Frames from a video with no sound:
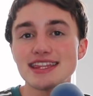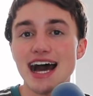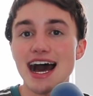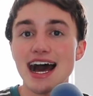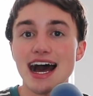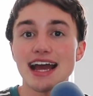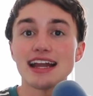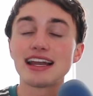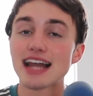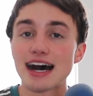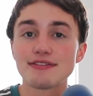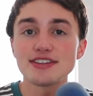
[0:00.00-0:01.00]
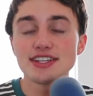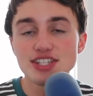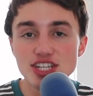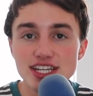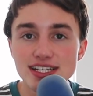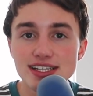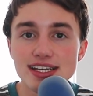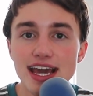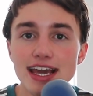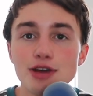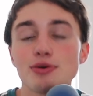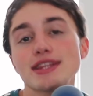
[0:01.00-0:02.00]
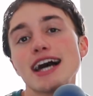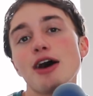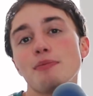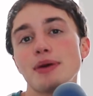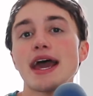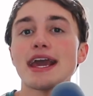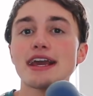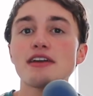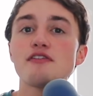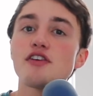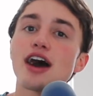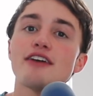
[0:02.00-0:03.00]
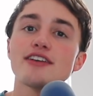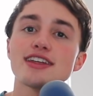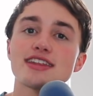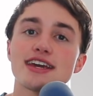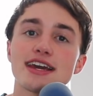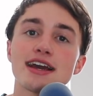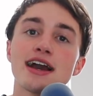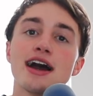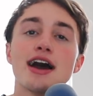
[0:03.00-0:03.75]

thought I left cheesecake without paying for everything.